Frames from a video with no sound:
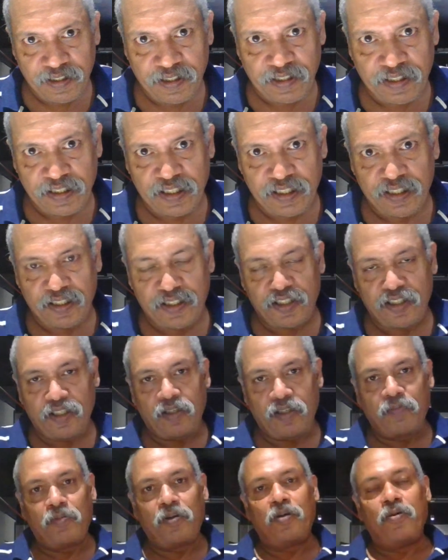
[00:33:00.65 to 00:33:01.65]
research
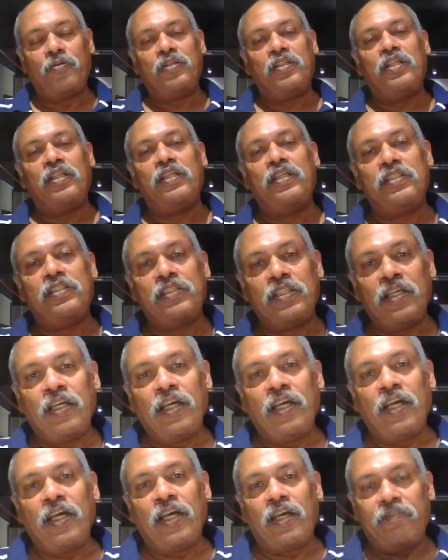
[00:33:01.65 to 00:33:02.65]
about this.
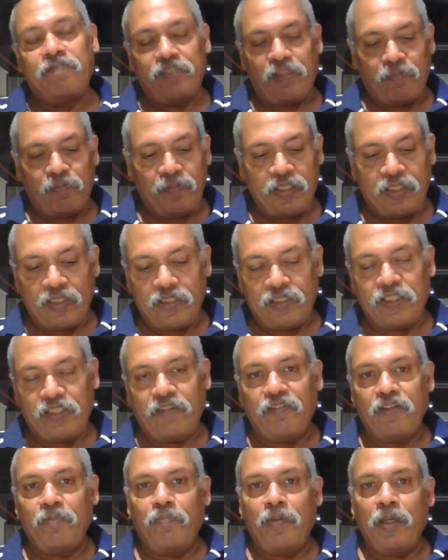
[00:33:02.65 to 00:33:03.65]
I've submitted
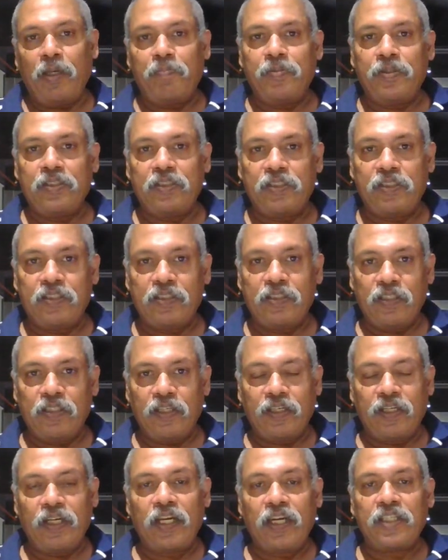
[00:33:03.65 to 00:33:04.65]
7 papers
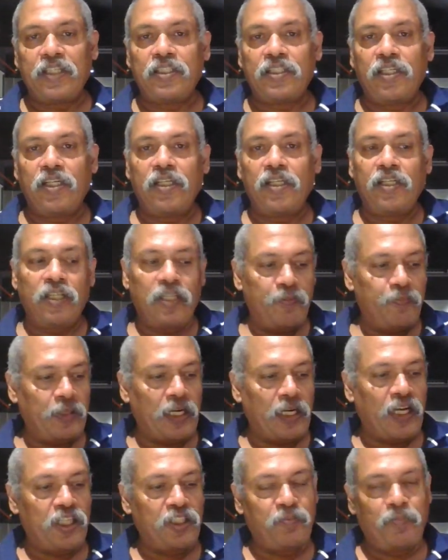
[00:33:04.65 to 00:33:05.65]
internationally. My
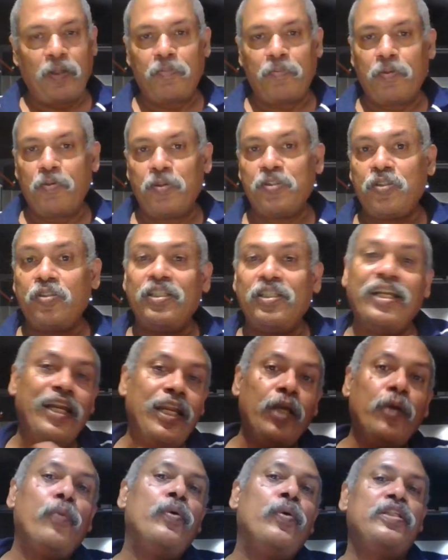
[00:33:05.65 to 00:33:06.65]
last paper was on the
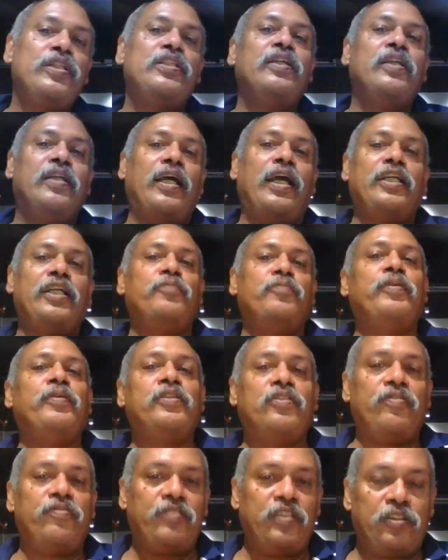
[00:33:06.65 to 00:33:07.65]
linguistic
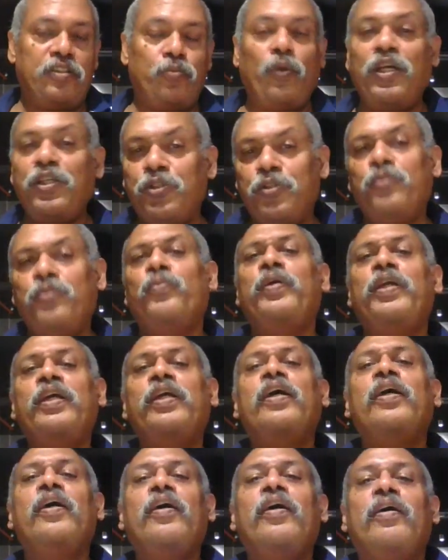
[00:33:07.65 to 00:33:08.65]
aspects of this. Why should we
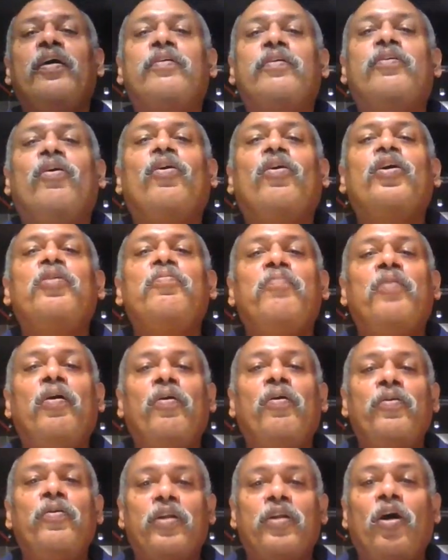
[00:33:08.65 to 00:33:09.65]
talk
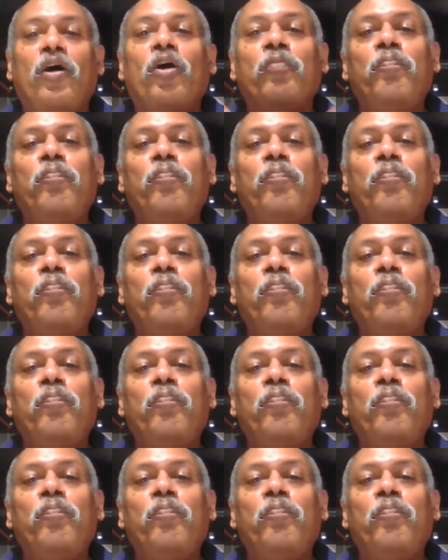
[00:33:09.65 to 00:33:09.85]
about our